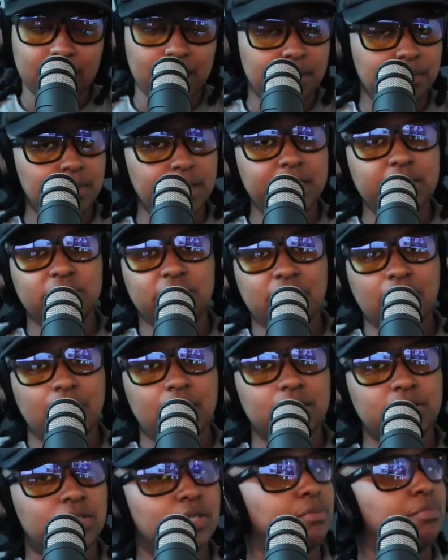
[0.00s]
Meech
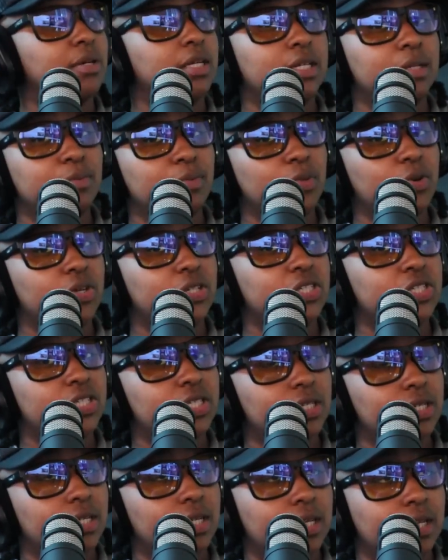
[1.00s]
dodged the bullet more than
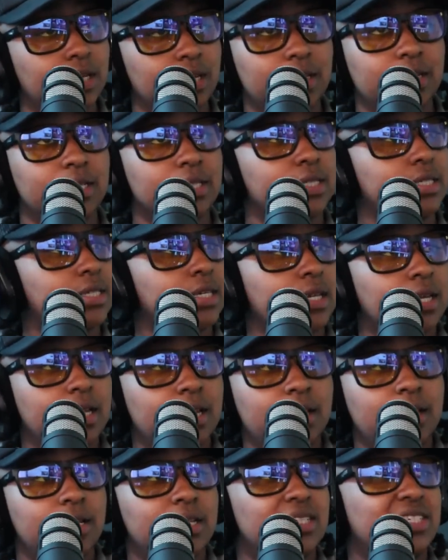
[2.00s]
she did cuz
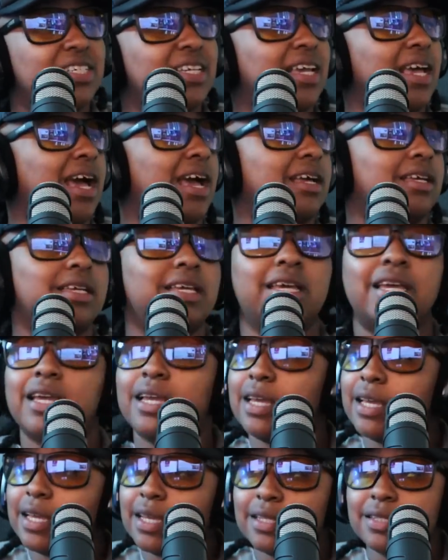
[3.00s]
she got
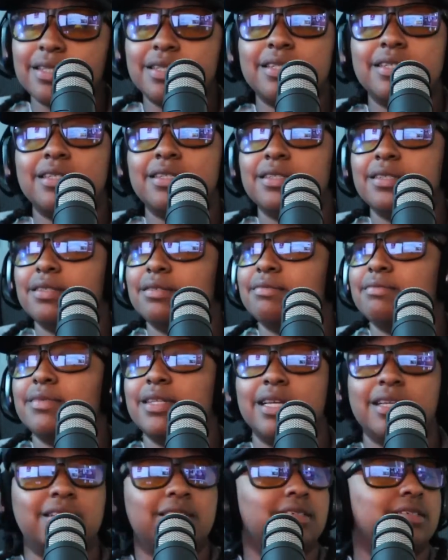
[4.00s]
kids
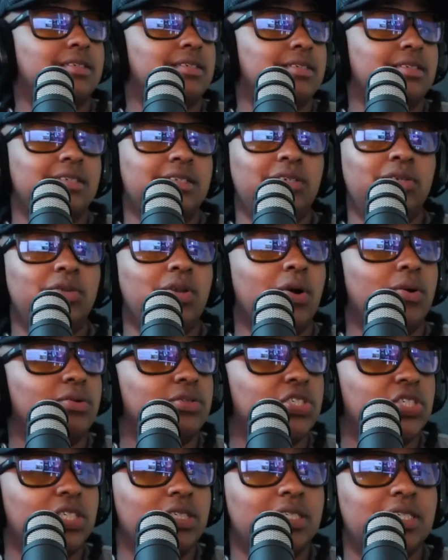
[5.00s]
and you know,
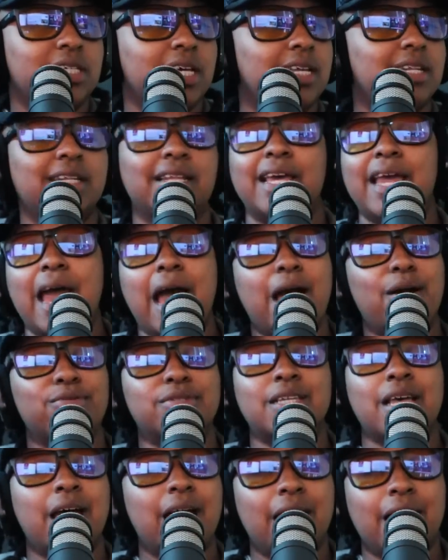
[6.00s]
she suddenly
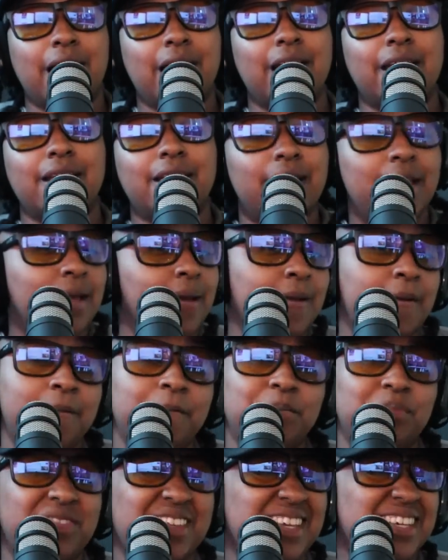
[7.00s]
outside.
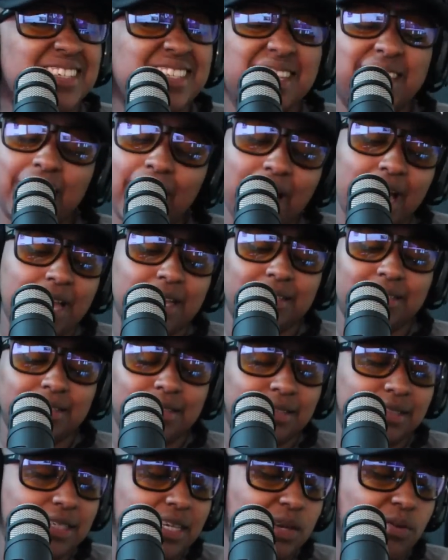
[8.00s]
It's a lot.
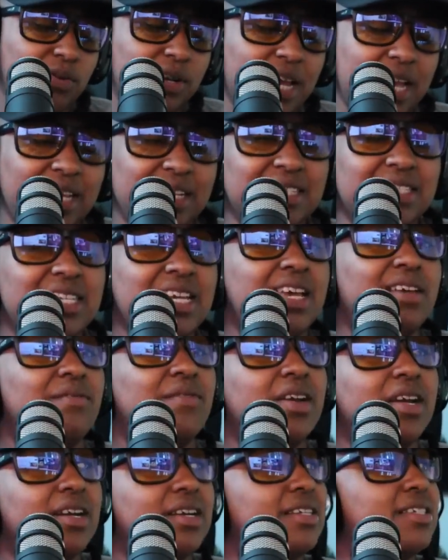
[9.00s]
He would have had to take
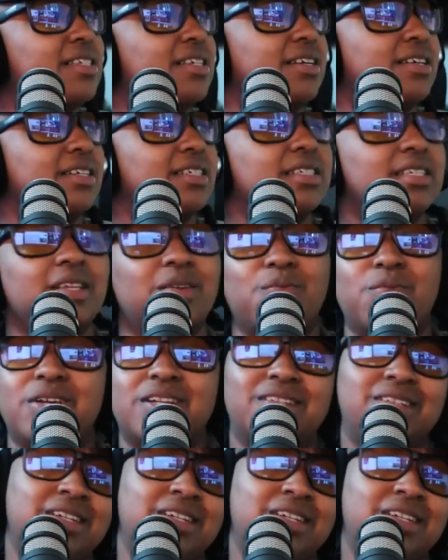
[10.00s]
very seriously when